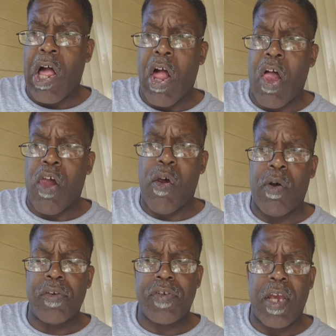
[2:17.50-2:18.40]

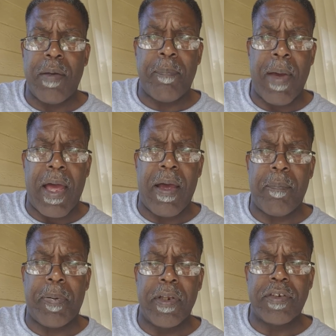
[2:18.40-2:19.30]
on tape
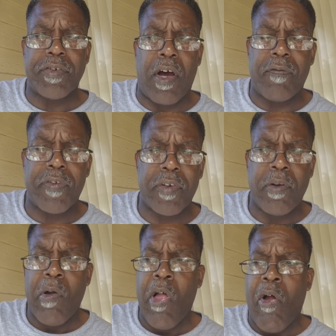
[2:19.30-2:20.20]
by a police
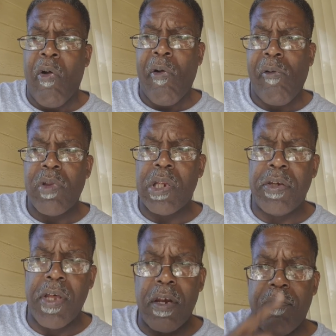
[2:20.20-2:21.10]
officer,
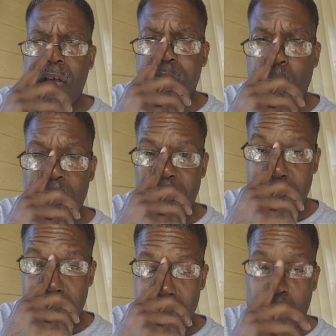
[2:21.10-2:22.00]
none of us
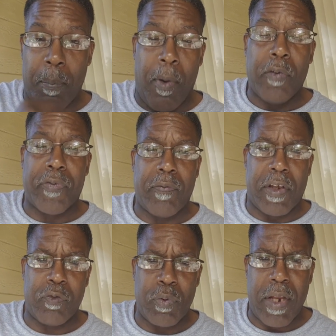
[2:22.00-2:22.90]
most
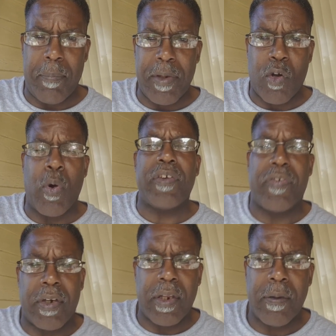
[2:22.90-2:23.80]
of us would not be
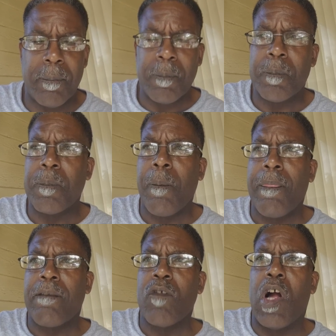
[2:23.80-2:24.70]
questioning
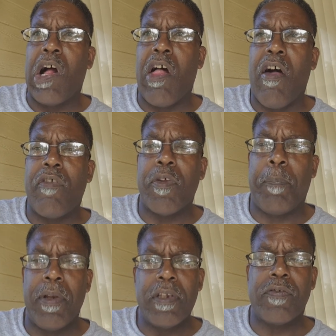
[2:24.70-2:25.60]

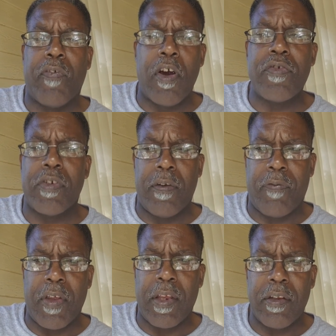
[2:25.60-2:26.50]
the police version
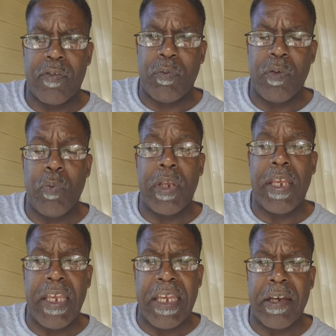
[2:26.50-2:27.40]
of things when
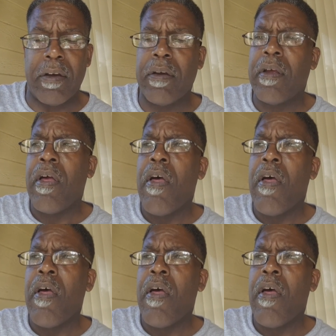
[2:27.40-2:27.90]
we hear